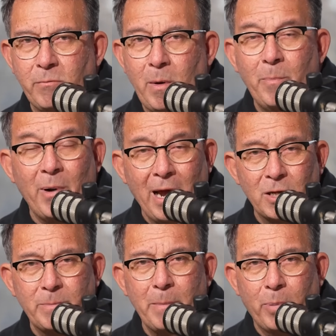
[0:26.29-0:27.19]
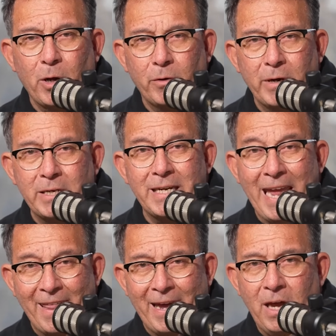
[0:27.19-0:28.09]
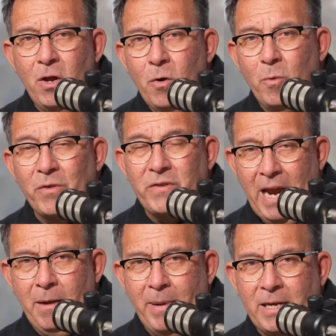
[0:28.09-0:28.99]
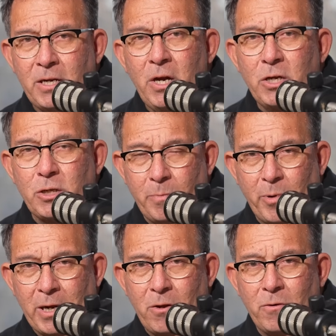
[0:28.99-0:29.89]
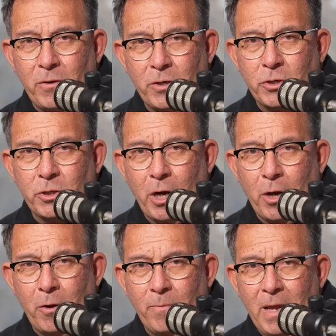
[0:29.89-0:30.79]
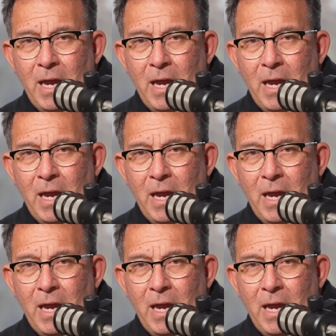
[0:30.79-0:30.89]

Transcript: We're proud to be partnering together with 10Bet to bring you this show.